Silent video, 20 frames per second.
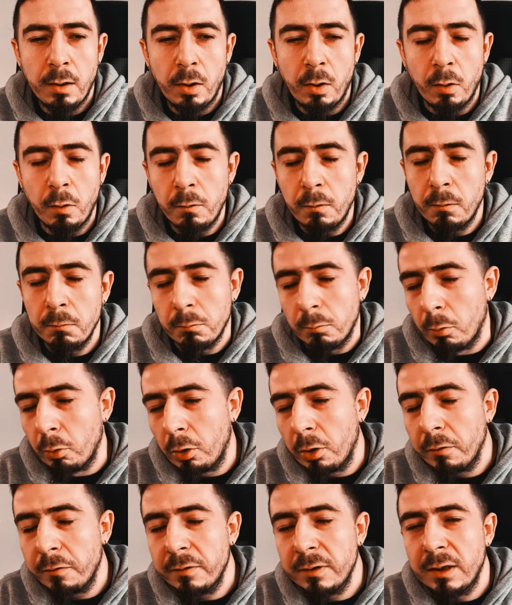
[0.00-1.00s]

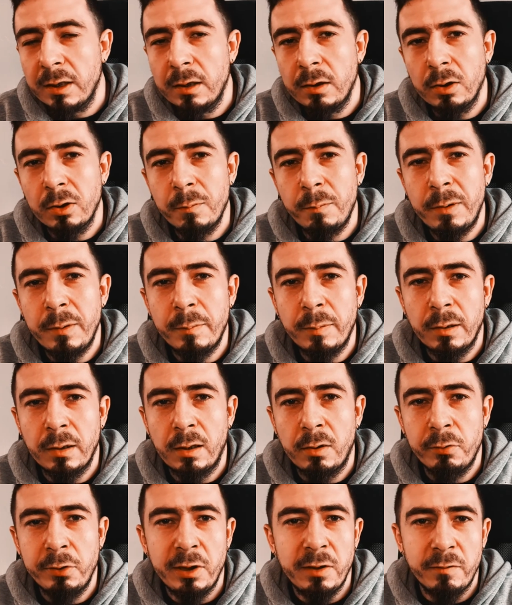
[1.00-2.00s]
more often than not, people
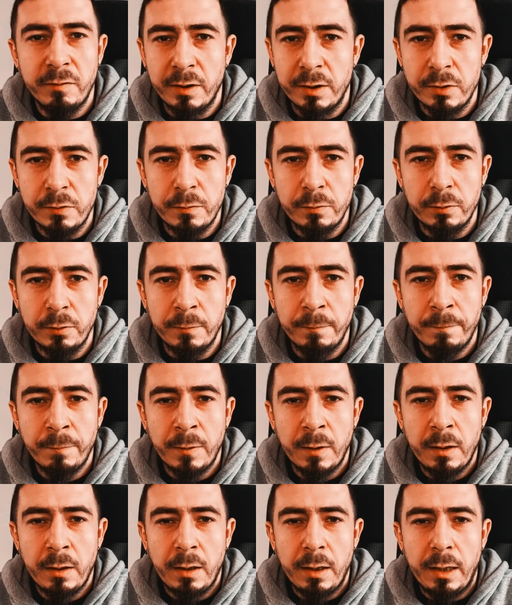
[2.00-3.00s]
are really vengeful,
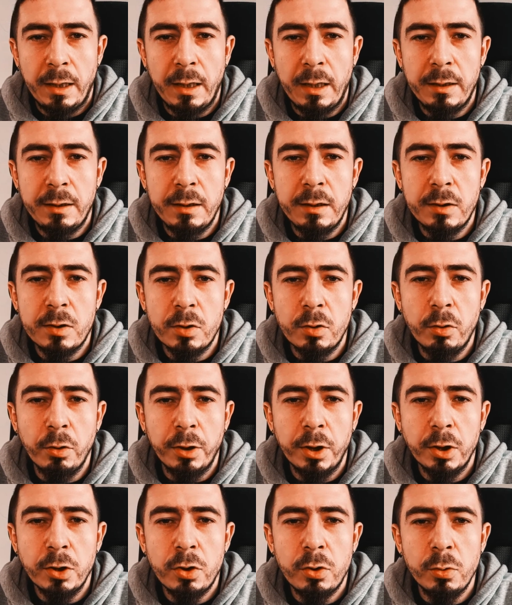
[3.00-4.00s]
and it's
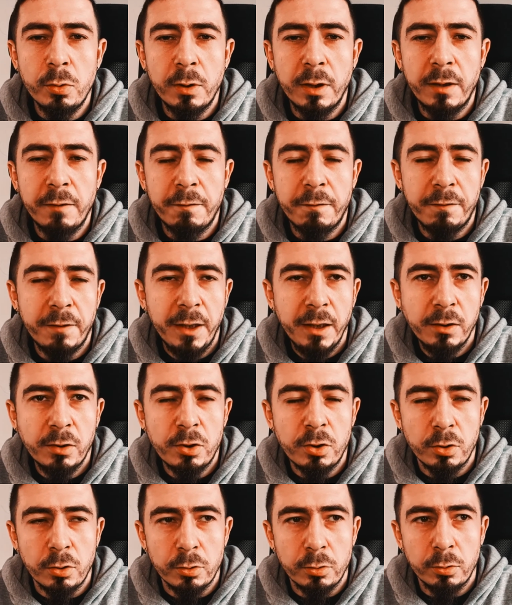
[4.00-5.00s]
going to
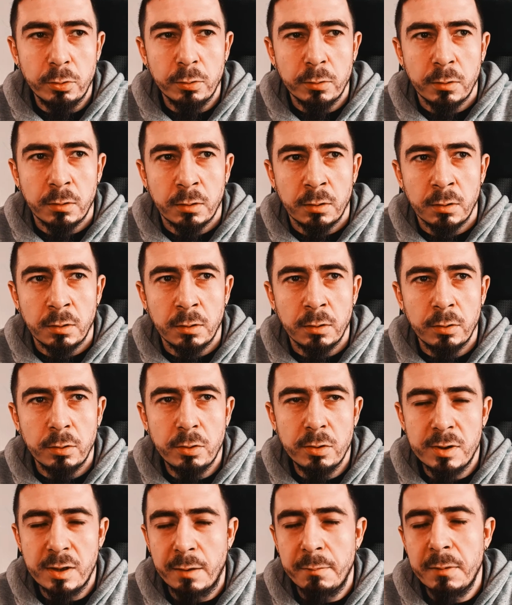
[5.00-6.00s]
affect you
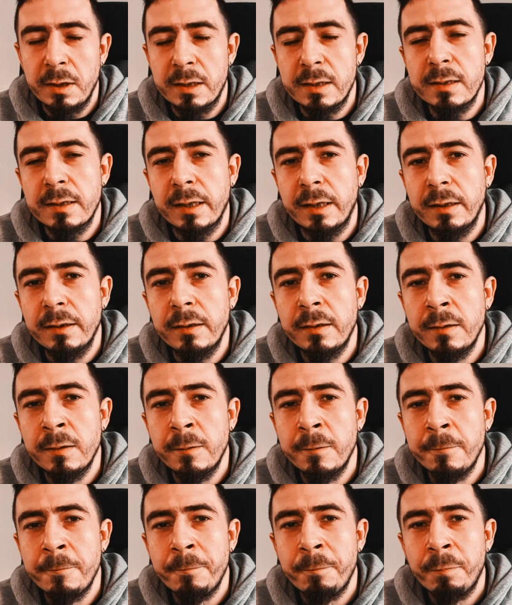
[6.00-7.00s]
to some extent
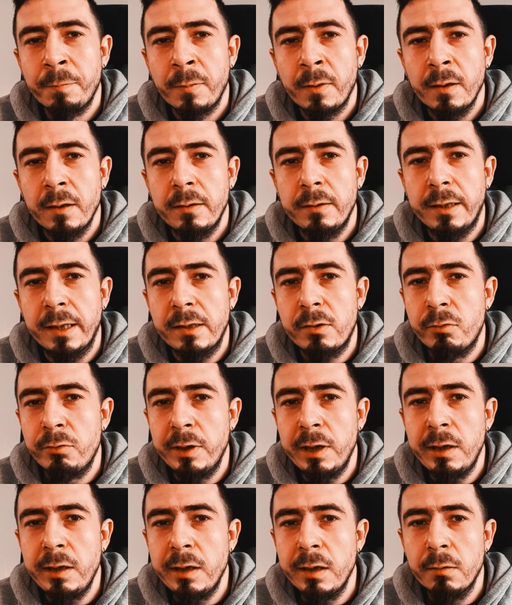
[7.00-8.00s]
that's
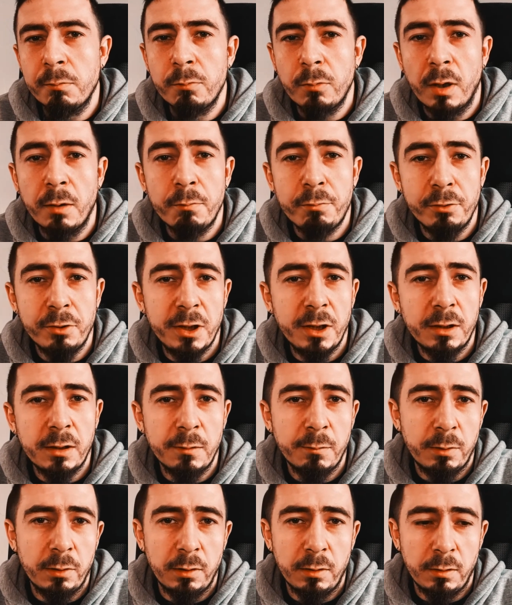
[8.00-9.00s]
really
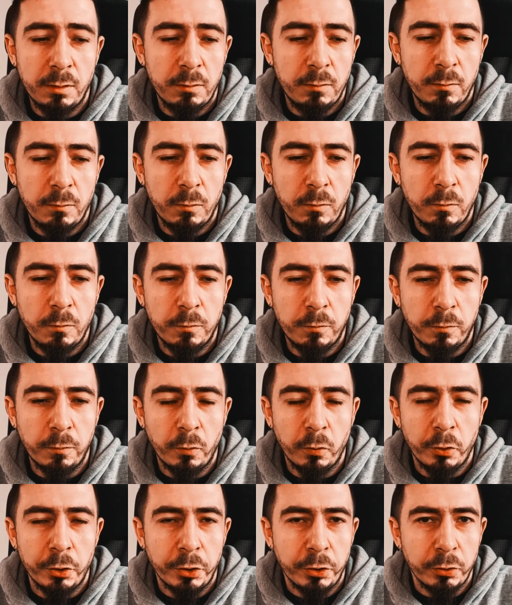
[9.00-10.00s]
unpredictable
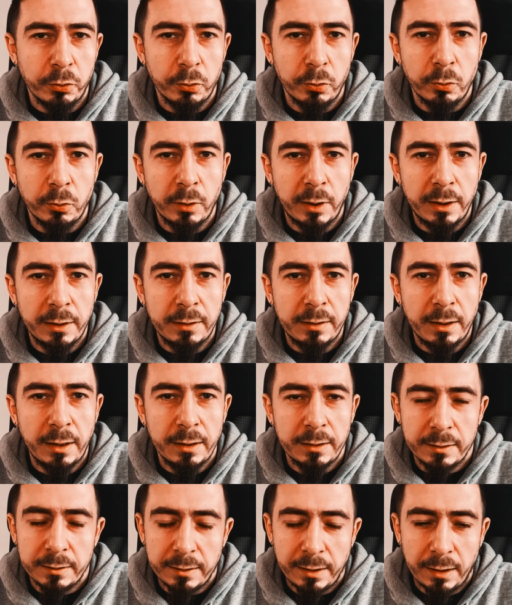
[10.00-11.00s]
for you
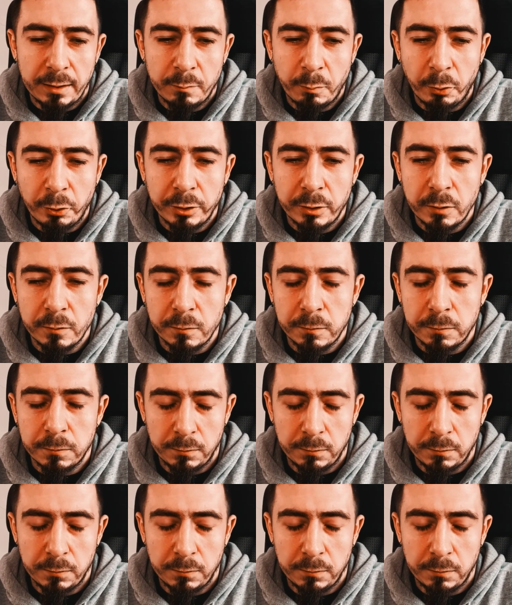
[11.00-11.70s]
at that point of